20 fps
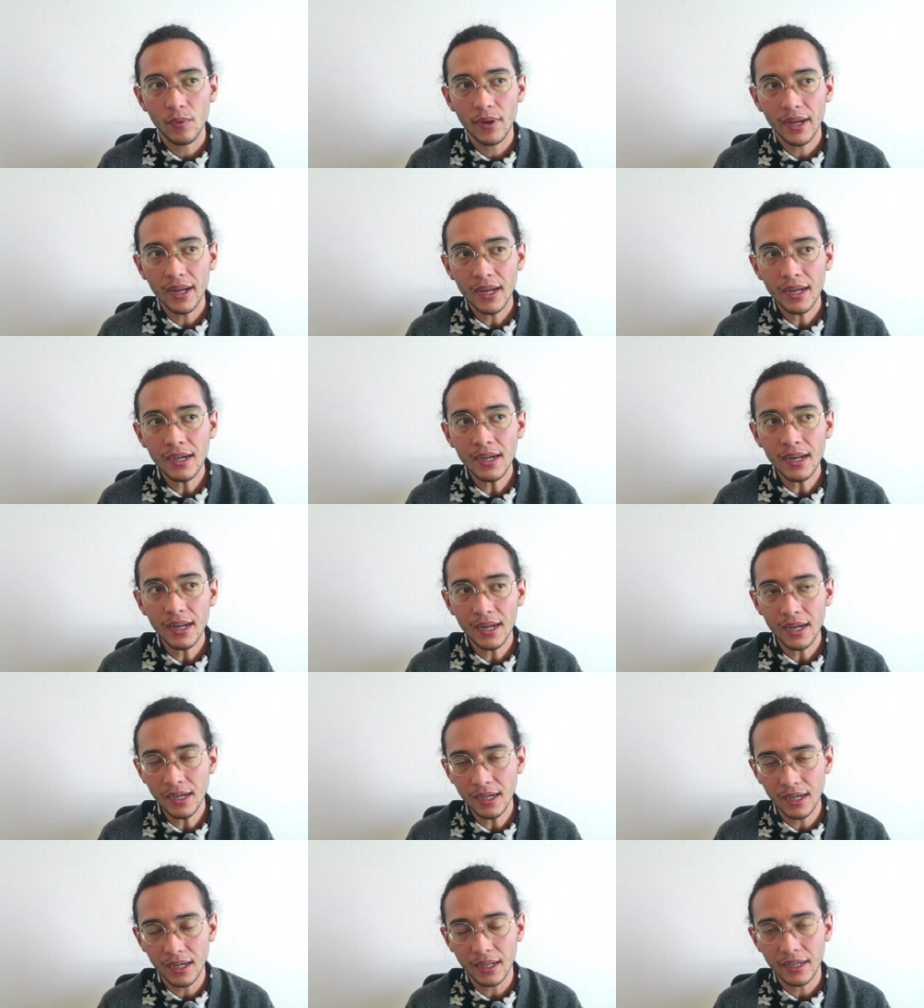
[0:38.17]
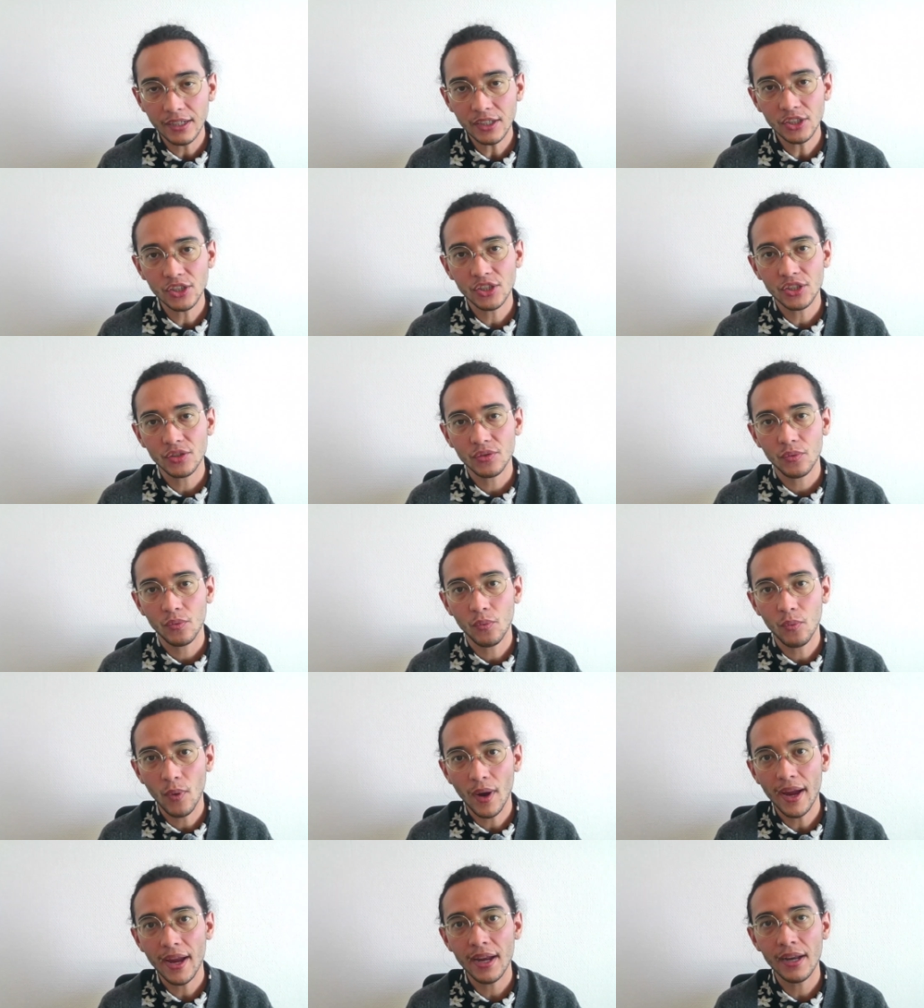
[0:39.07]
In English,
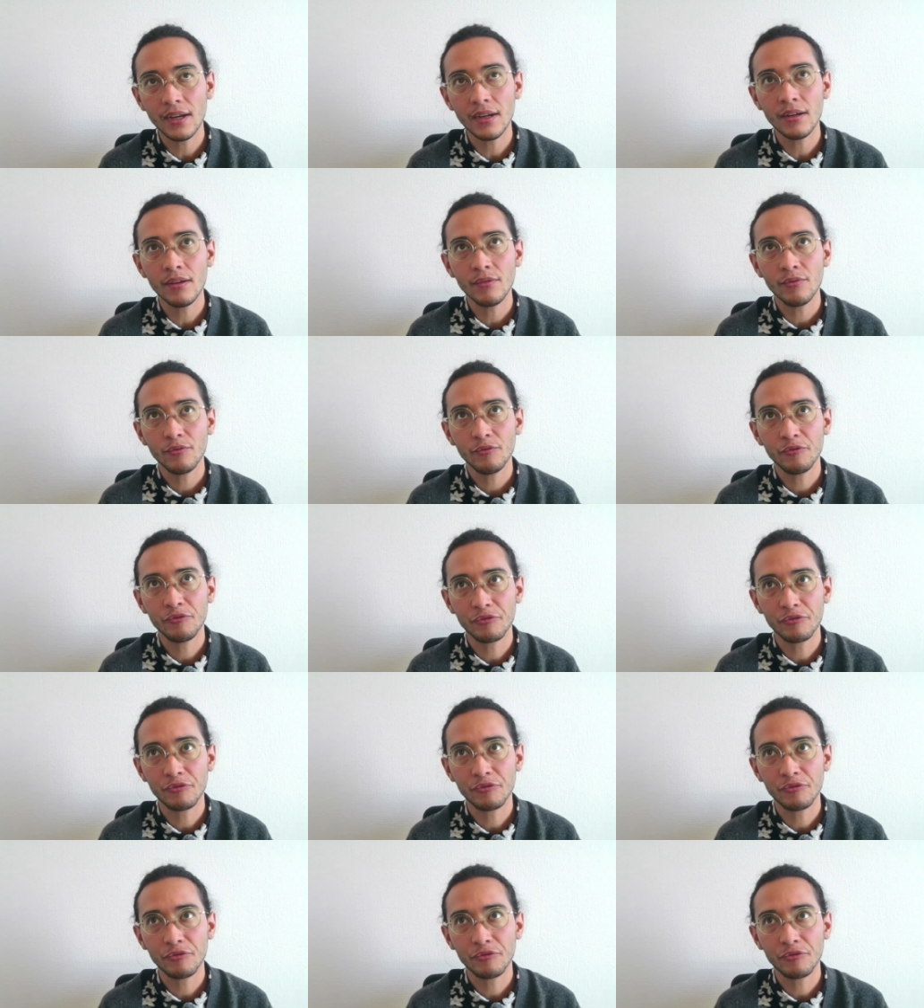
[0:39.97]
when